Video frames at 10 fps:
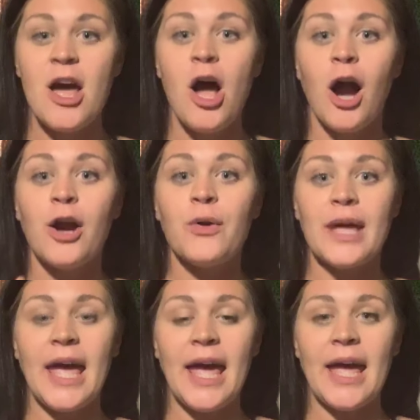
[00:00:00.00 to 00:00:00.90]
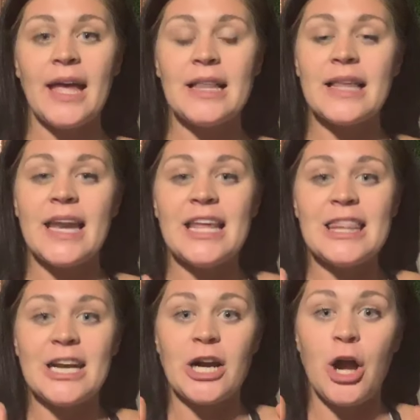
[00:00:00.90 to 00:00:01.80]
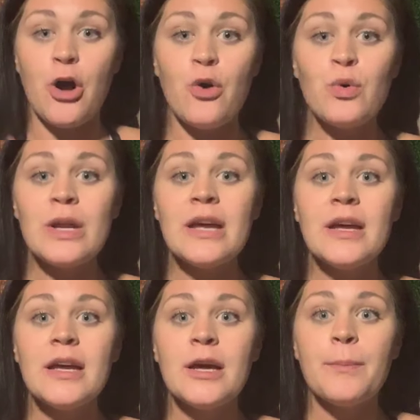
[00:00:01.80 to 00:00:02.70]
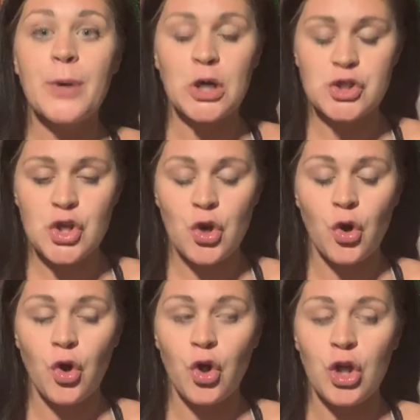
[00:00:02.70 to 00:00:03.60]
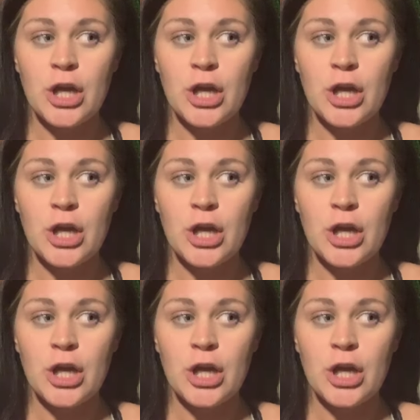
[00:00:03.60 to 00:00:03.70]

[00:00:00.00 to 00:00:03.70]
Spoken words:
are okay letting their own personal